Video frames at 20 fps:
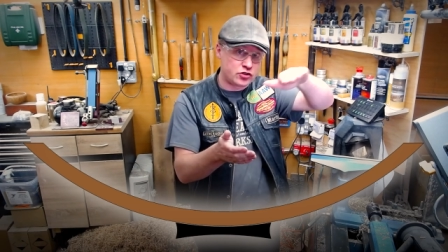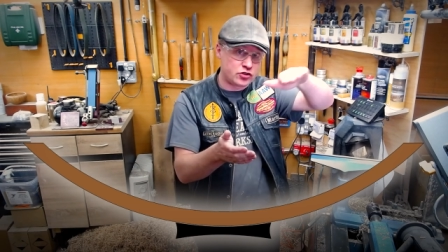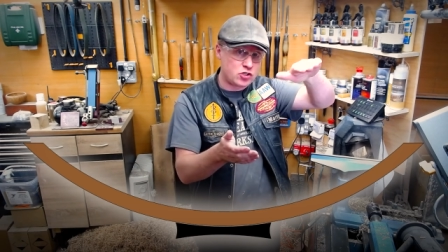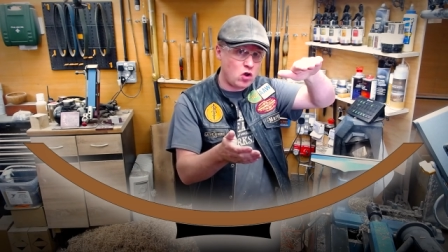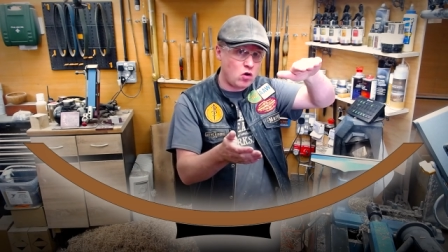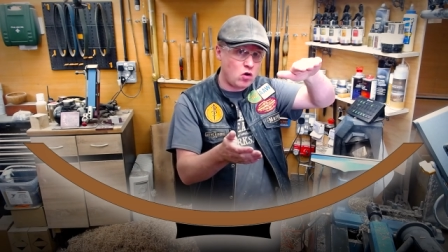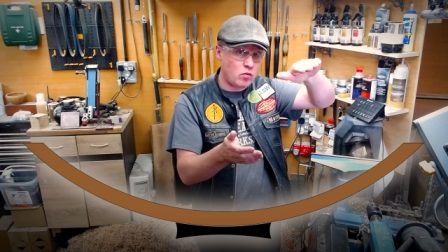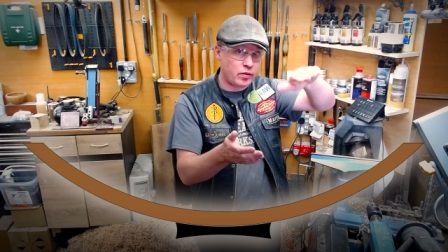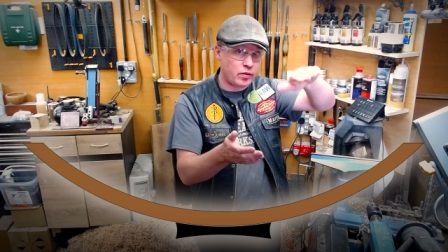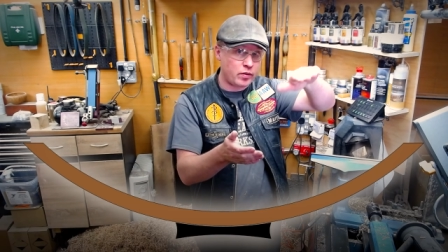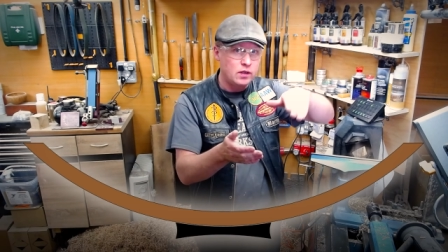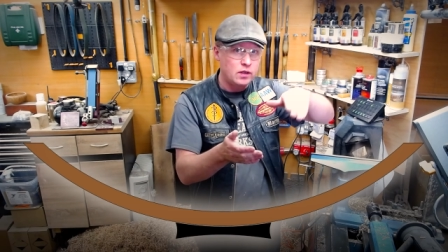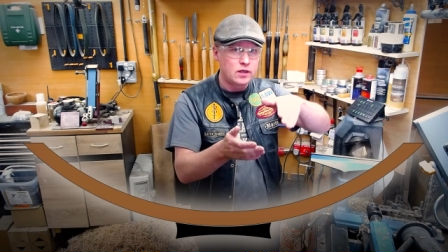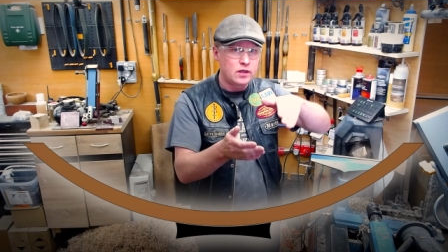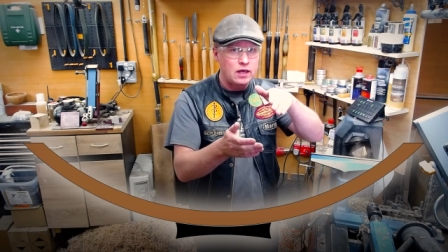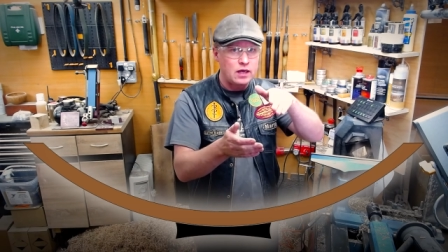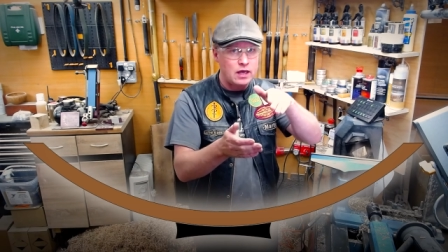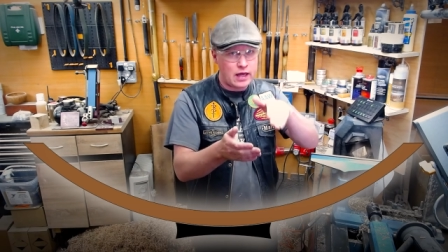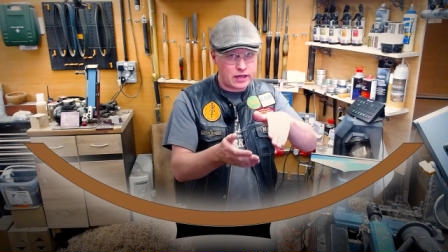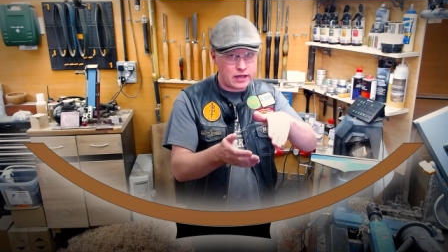the top
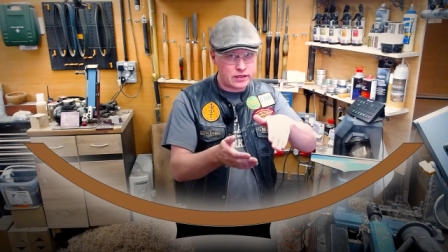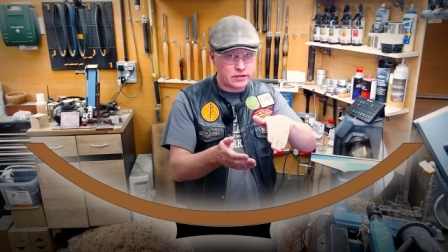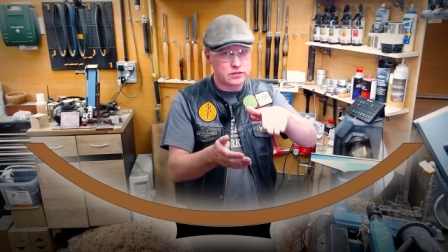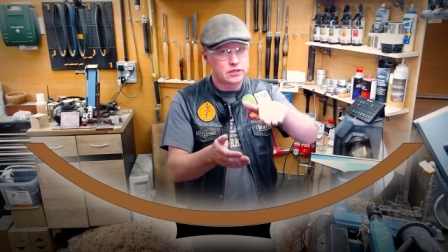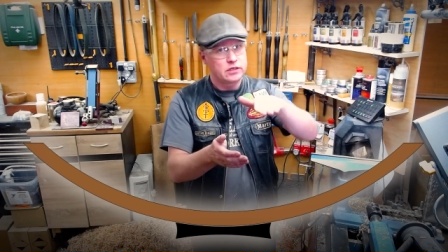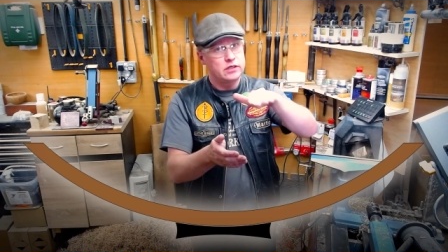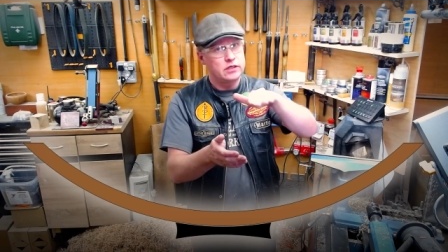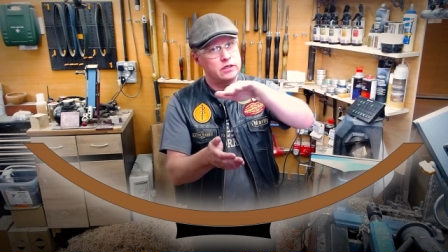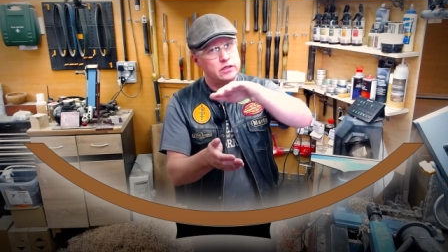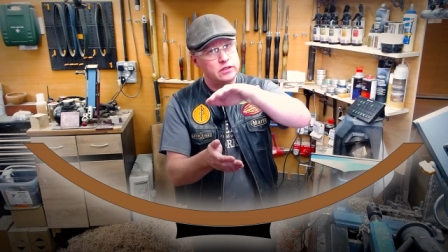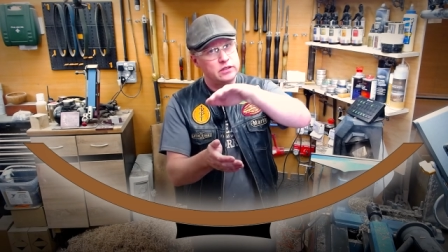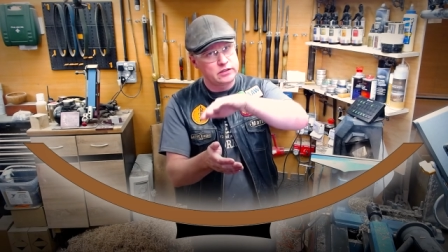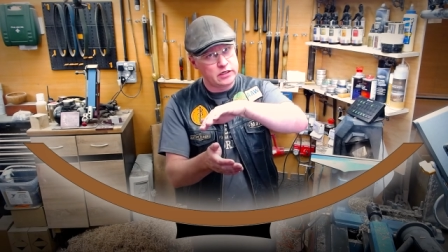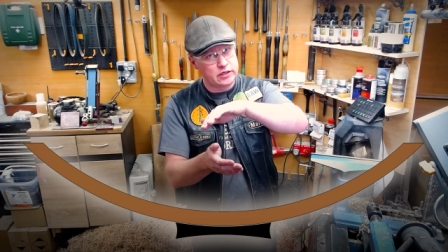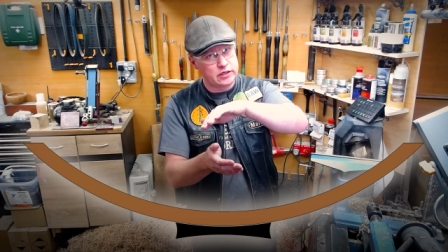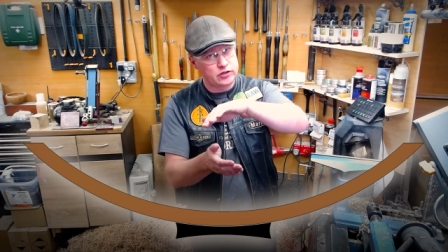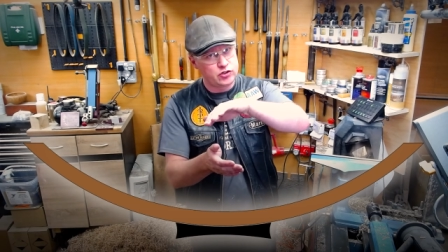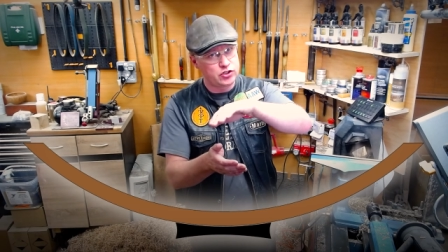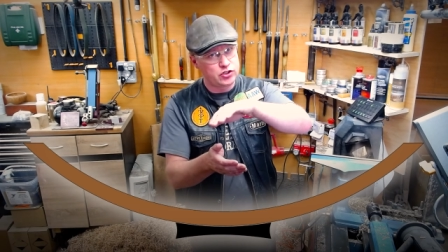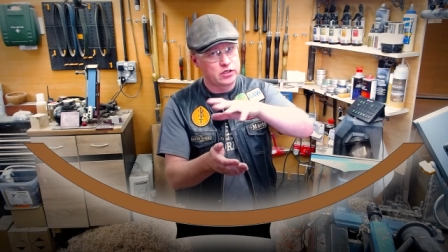and a
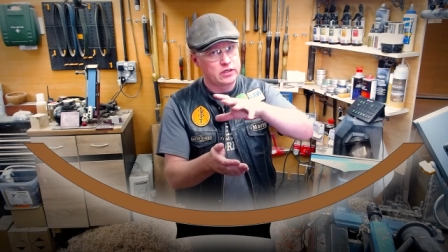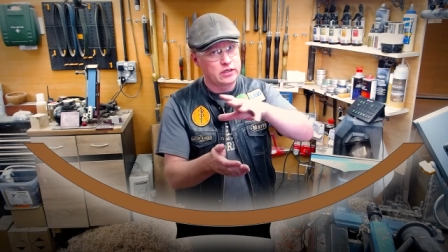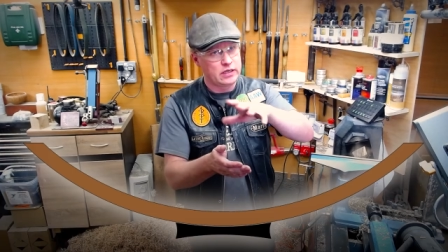dish